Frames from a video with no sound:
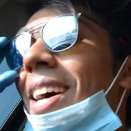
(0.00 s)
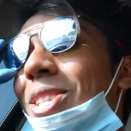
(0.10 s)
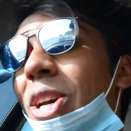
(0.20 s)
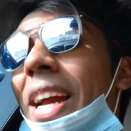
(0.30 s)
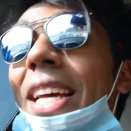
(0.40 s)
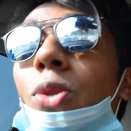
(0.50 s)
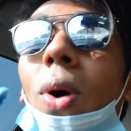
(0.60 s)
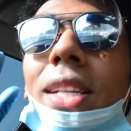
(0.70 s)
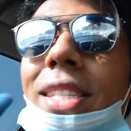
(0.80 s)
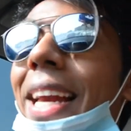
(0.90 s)
So guys,
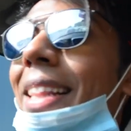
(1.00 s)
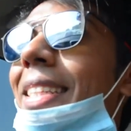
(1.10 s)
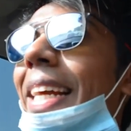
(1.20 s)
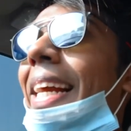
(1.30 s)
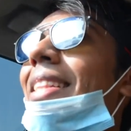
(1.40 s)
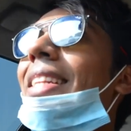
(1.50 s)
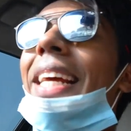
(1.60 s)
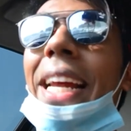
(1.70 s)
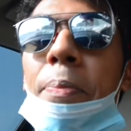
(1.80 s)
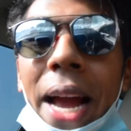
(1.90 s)
once you get the
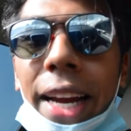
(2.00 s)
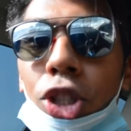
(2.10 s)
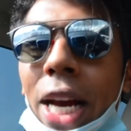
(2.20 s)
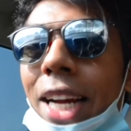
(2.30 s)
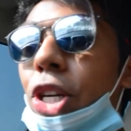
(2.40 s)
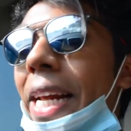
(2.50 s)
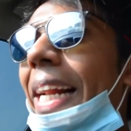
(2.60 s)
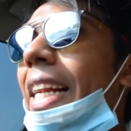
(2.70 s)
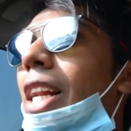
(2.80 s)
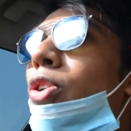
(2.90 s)
ticket package actually
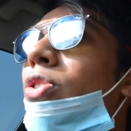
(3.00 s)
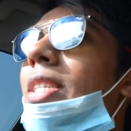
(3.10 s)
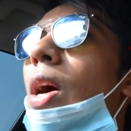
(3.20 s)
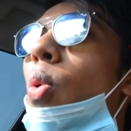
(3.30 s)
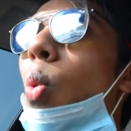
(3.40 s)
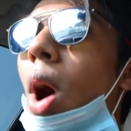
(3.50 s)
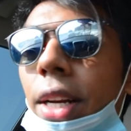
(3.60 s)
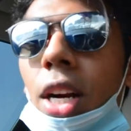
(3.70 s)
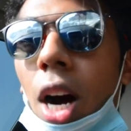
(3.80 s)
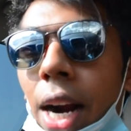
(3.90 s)
includes
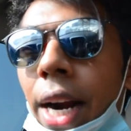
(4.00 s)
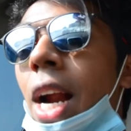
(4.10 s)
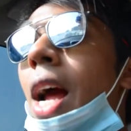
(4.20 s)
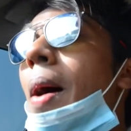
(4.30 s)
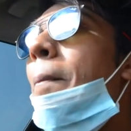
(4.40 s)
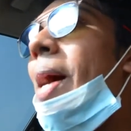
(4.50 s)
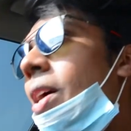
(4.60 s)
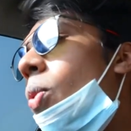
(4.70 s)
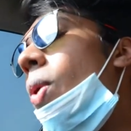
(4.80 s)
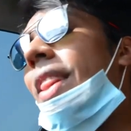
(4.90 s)
one car,
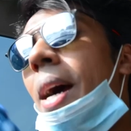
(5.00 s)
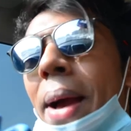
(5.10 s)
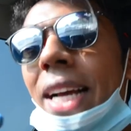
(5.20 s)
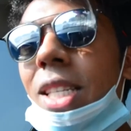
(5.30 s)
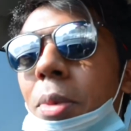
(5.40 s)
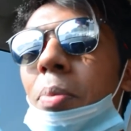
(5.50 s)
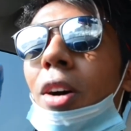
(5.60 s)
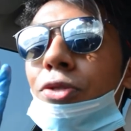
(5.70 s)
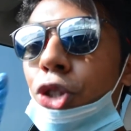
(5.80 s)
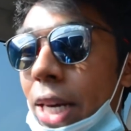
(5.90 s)
but with a maximum
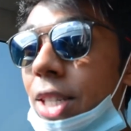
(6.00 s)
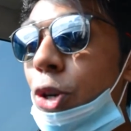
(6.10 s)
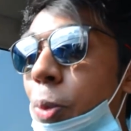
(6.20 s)
of just two